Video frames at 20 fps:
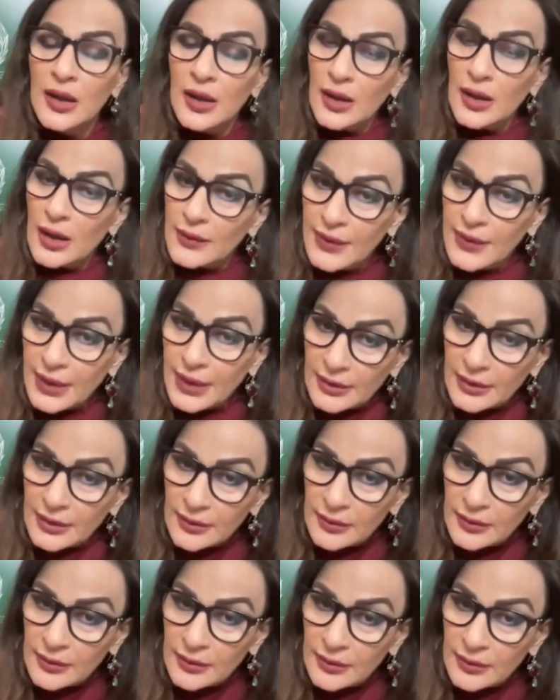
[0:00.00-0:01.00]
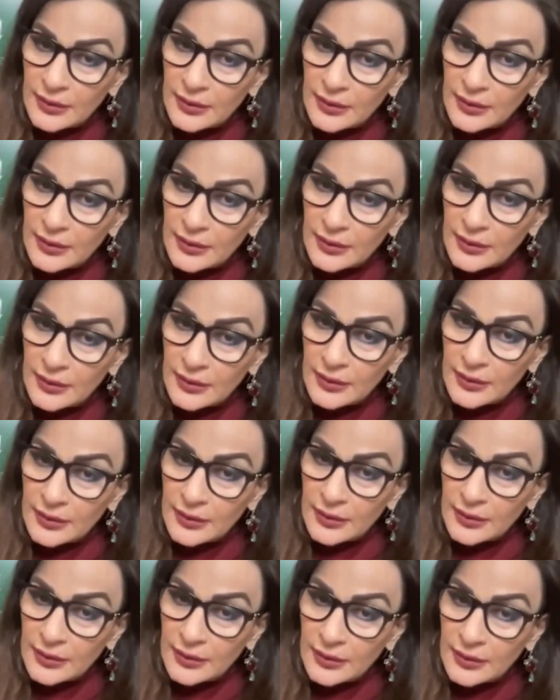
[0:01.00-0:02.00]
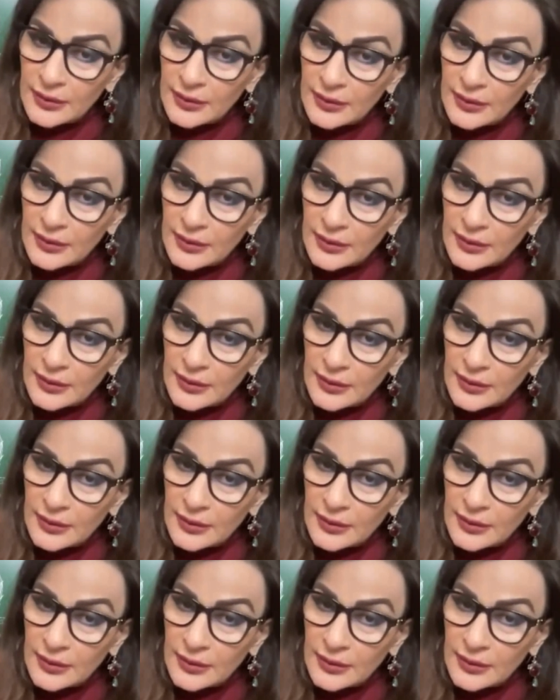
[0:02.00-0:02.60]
But bigger than that is